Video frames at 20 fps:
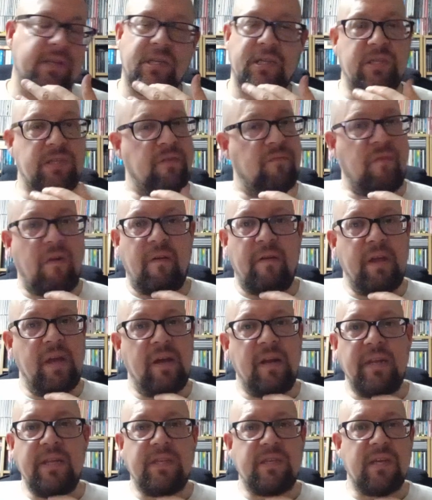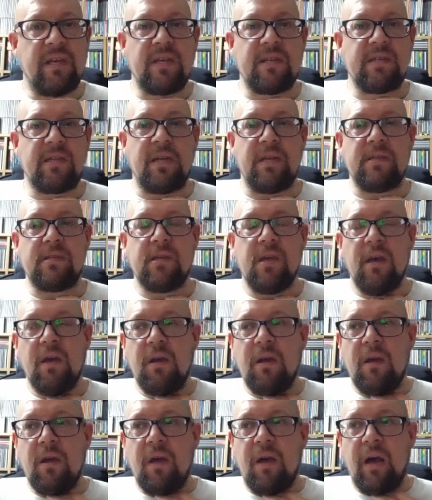since the very early 60s.
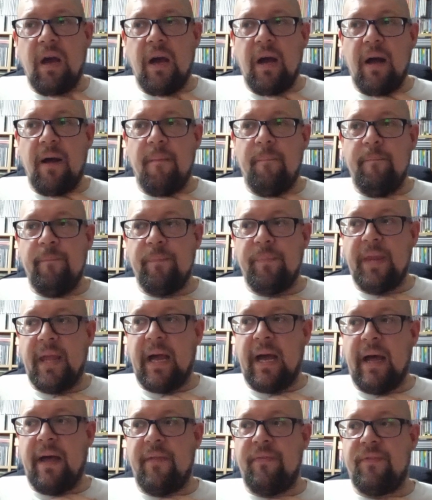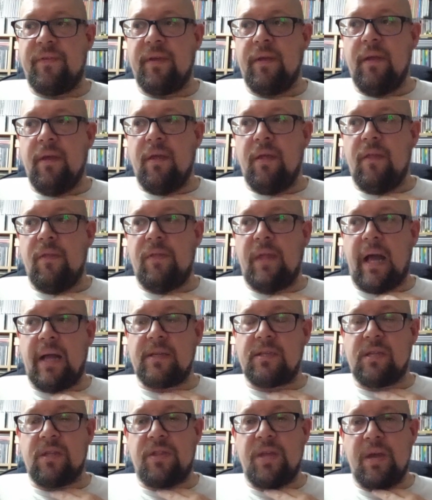And
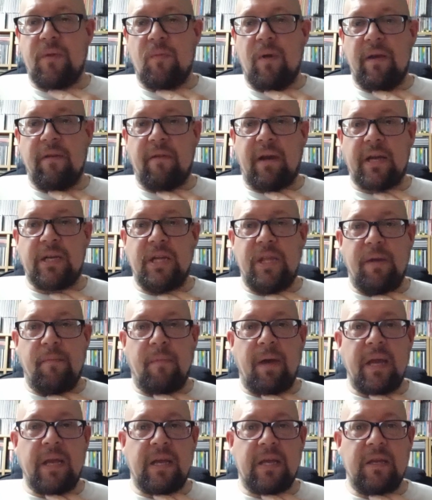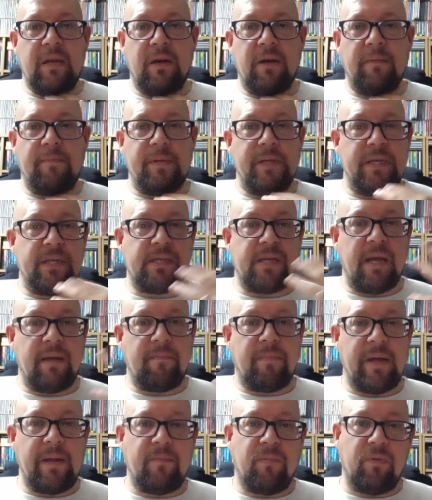that's a thing where you're making it up and you're seeing
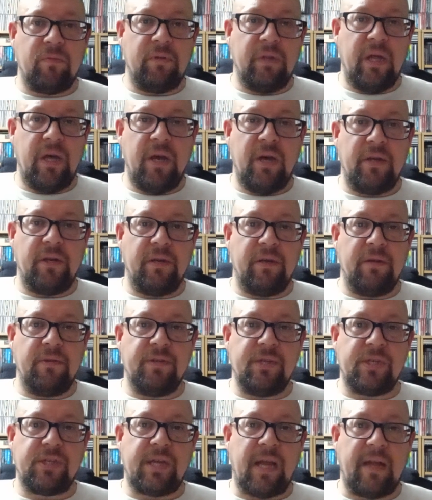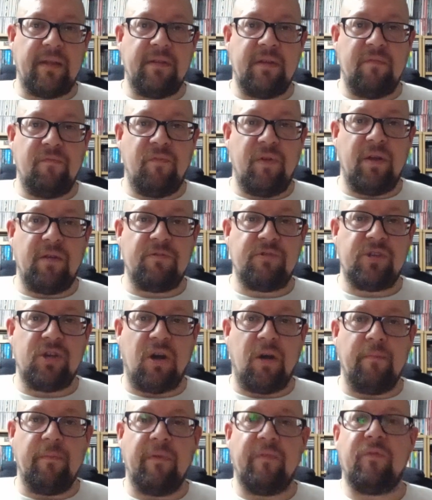people learn and understand in real
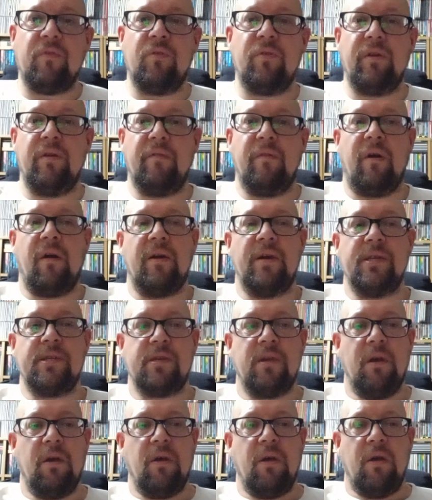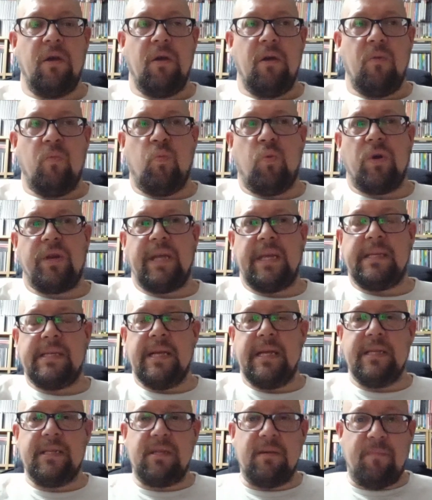time before your eyes what is
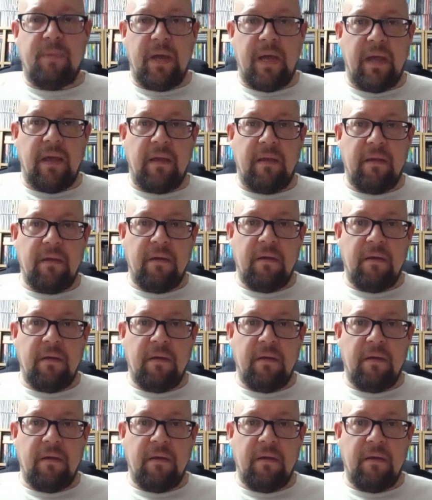it to be